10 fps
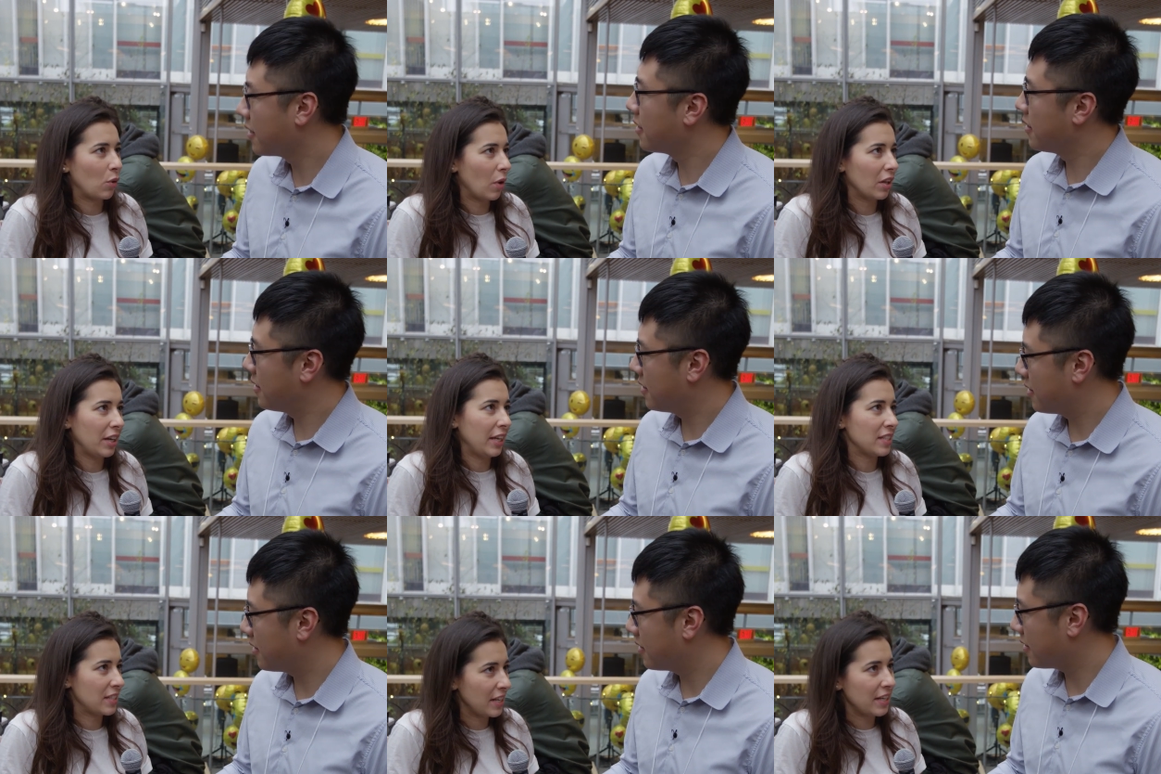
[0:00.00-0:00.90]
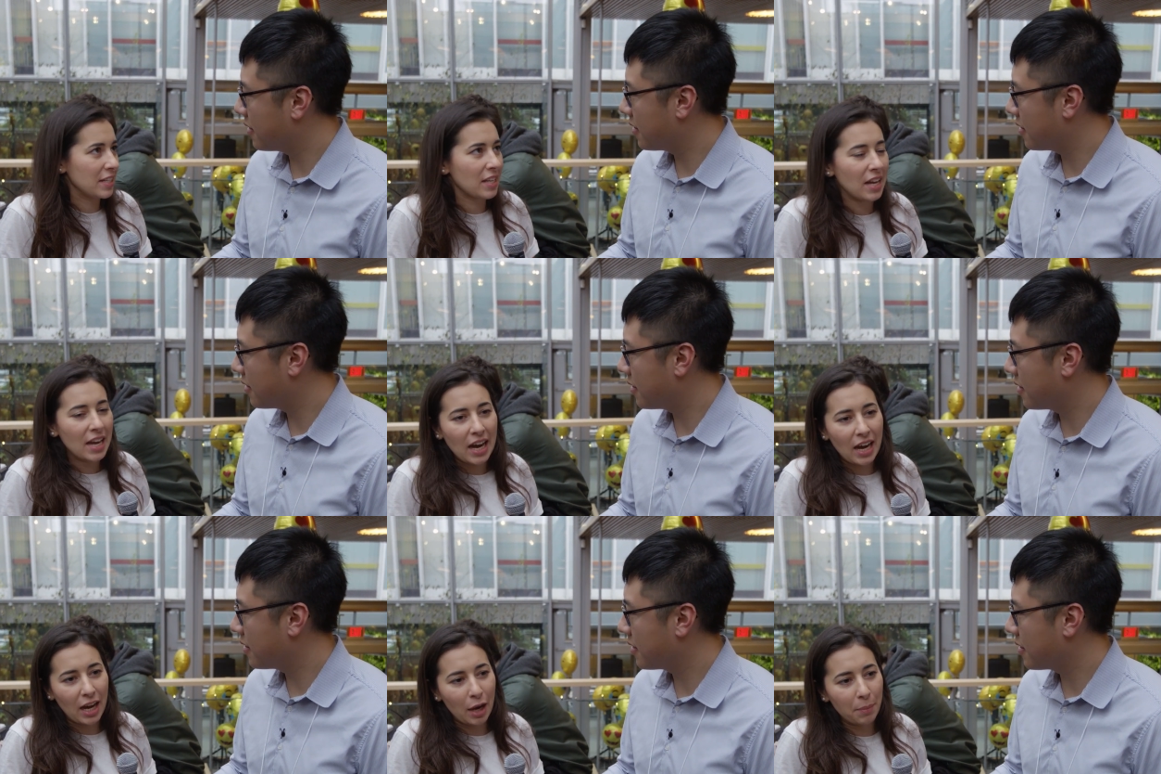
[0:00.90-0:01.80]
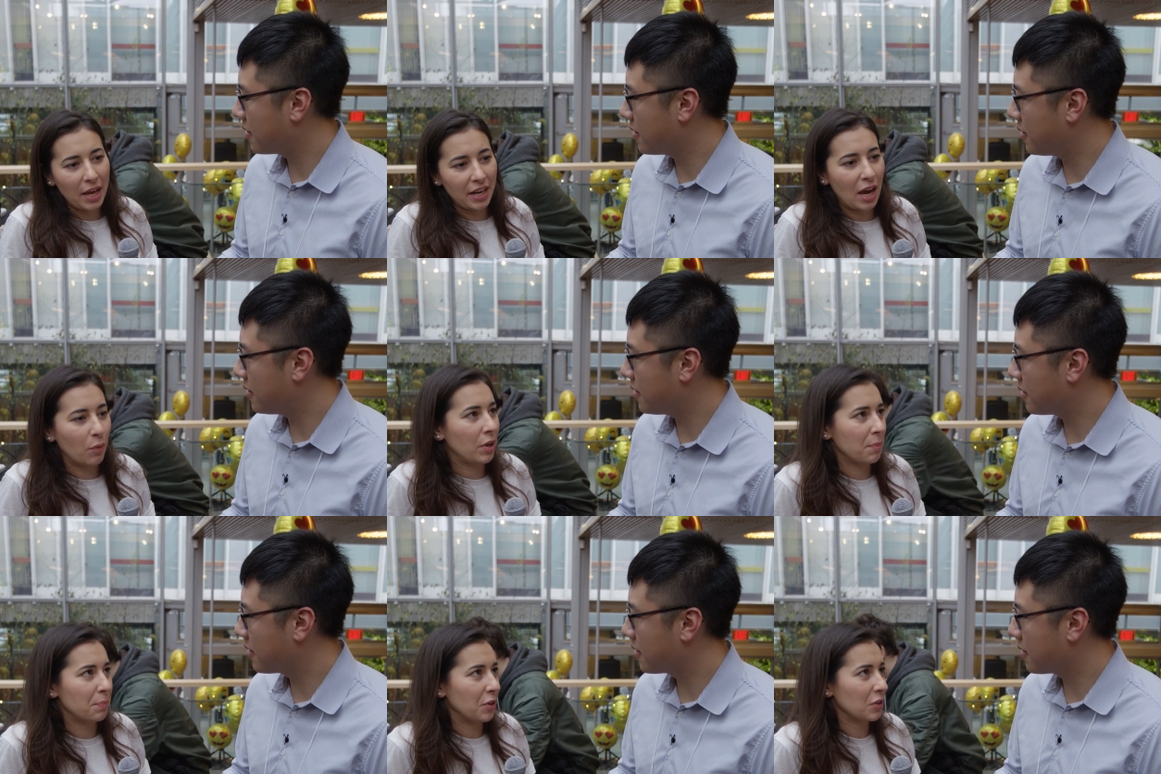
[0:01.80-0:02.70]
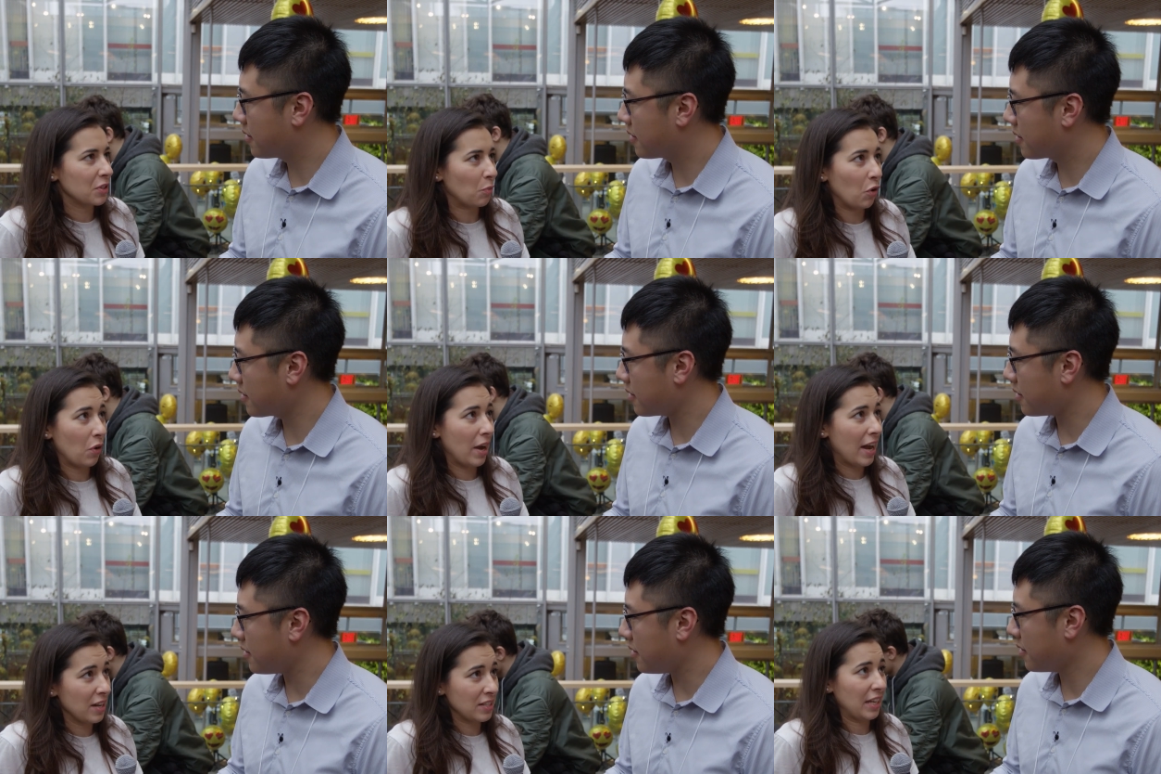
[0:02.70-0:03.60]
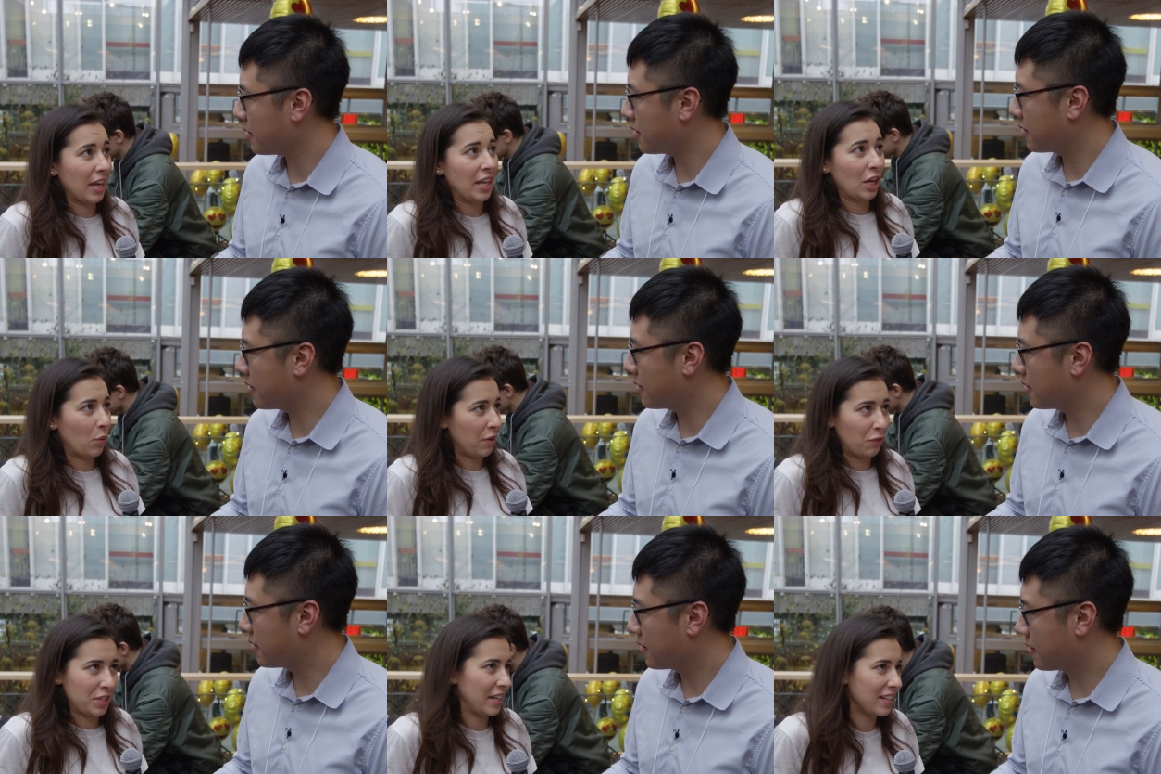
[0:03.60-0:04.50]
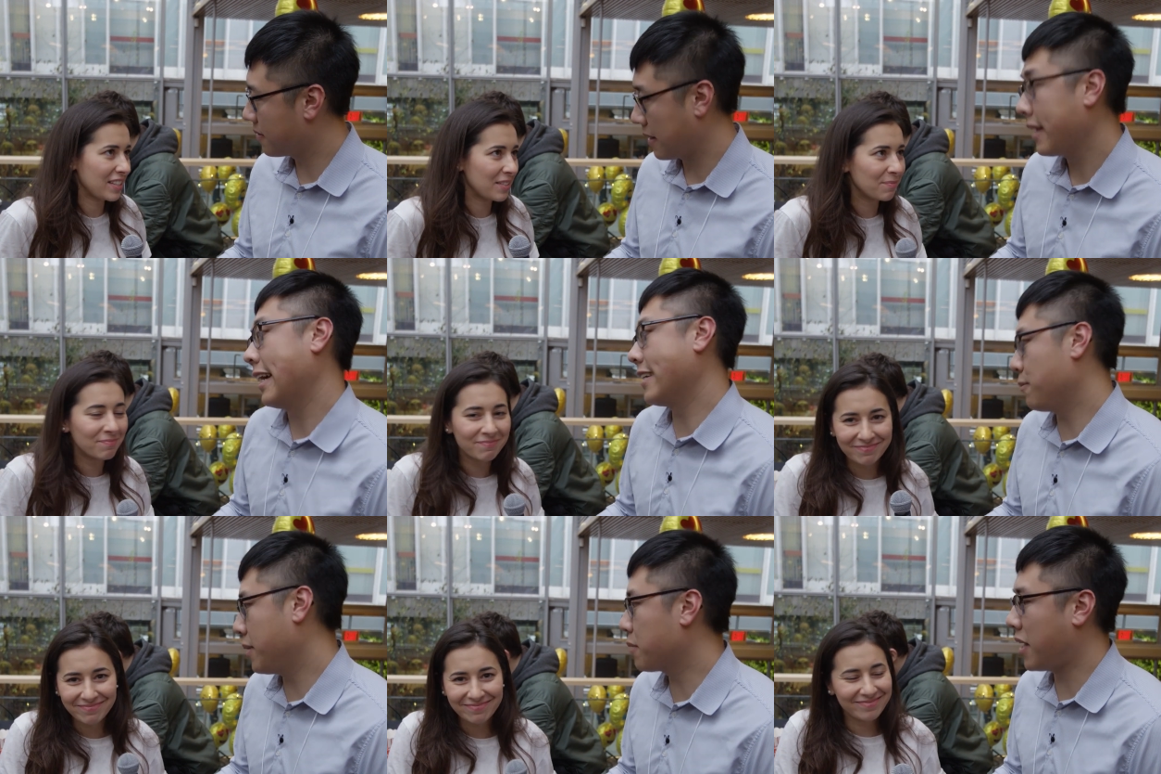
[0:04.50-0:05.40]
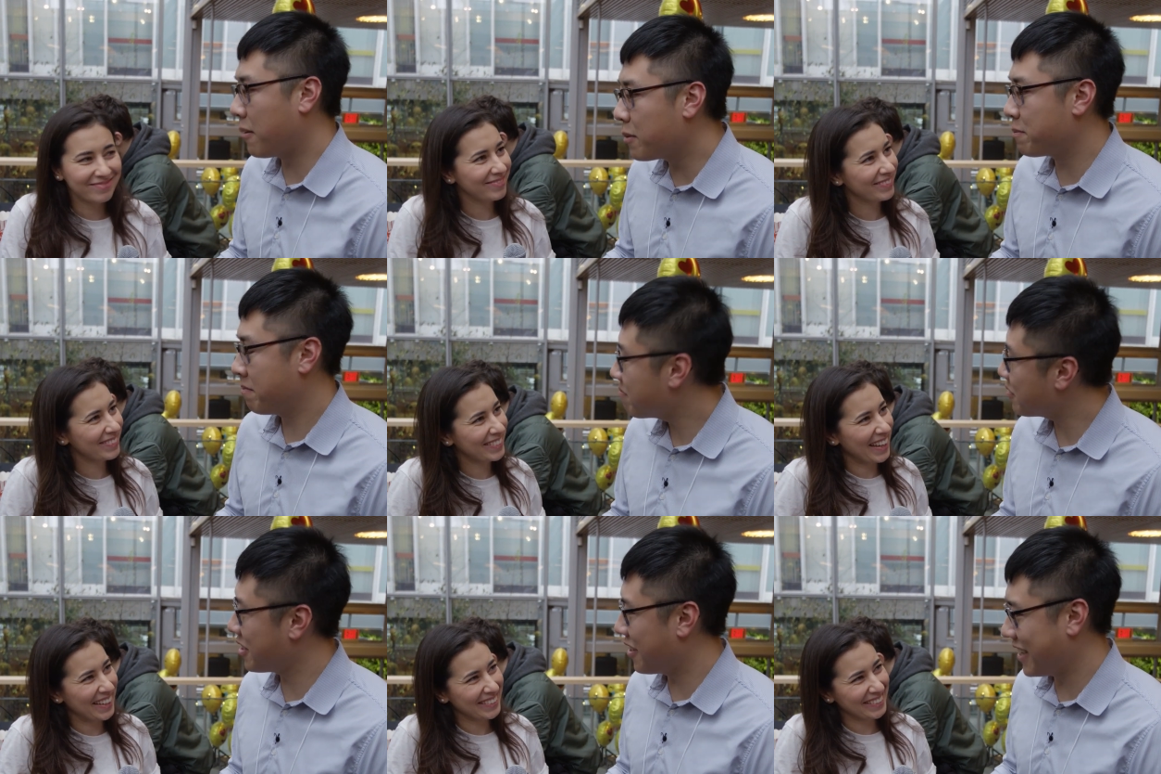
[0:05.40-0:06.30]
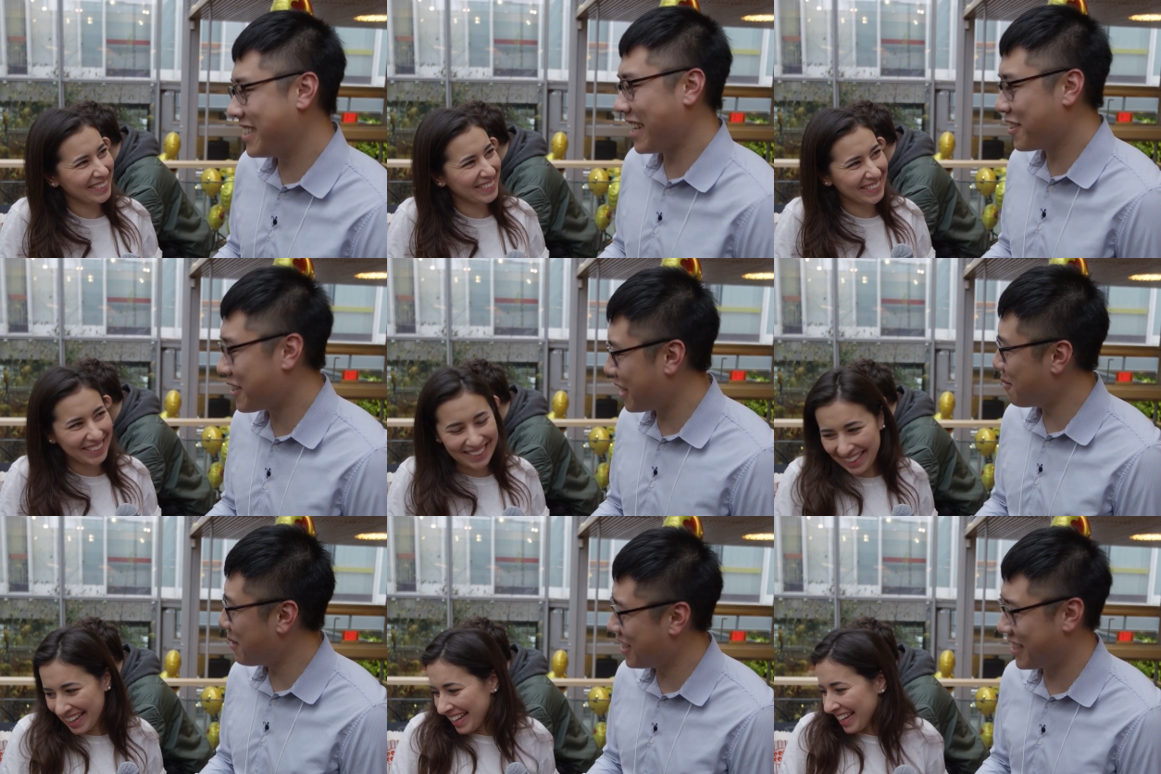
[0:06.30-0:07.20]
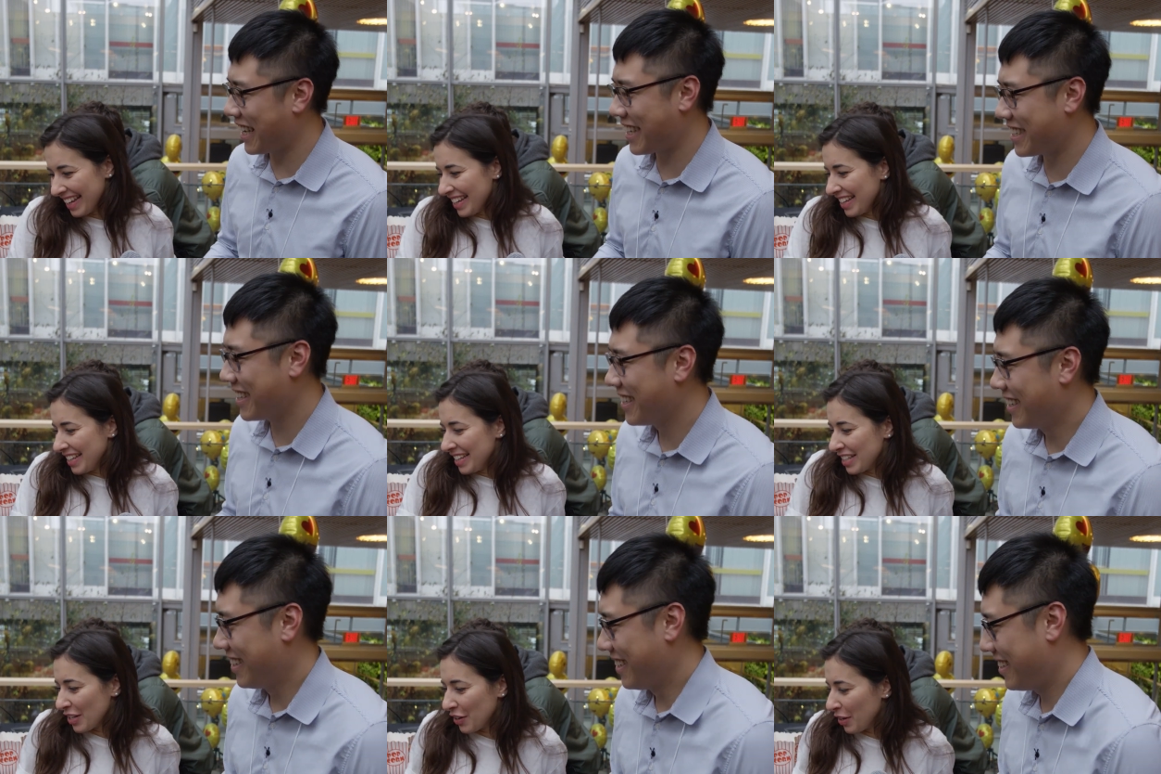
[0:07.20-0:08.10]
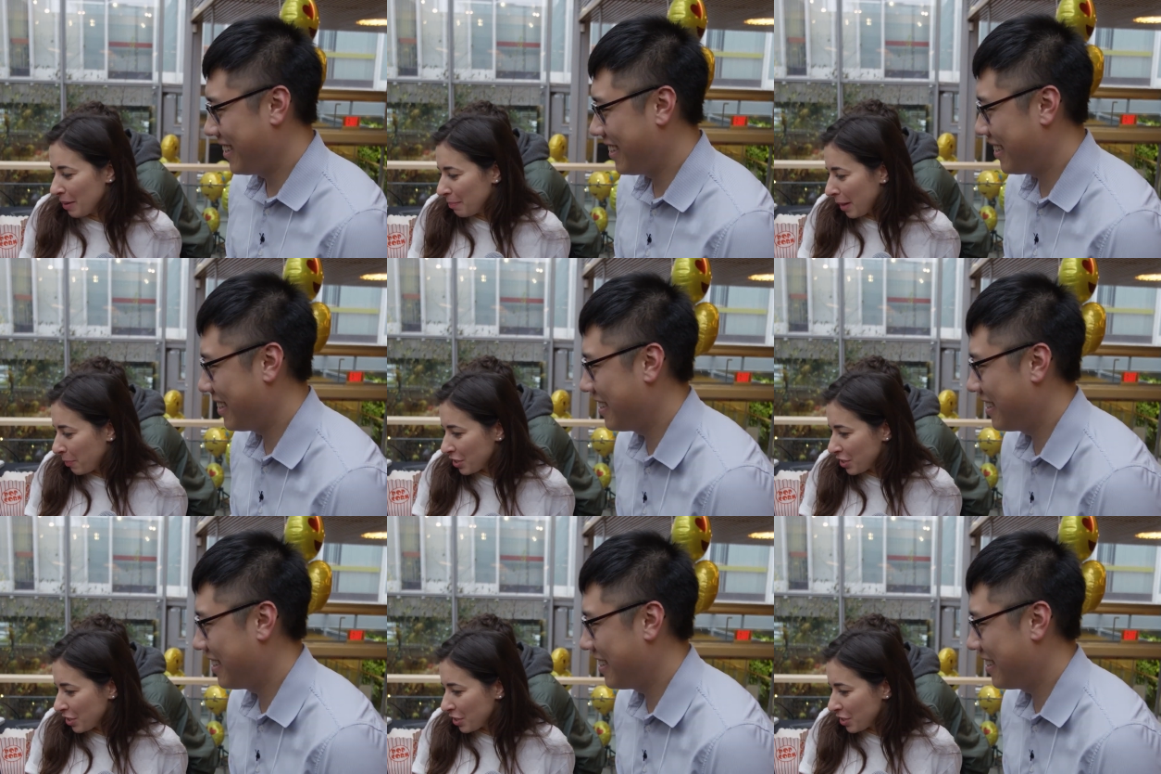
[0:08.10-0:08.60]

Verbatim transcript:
Speaker 1: inequality in cities um, and how we can build more housing and equity for cities.
Speaker 2: It's a big problem. Yeah. So let's take a look at your projects.
Speaker 1: So my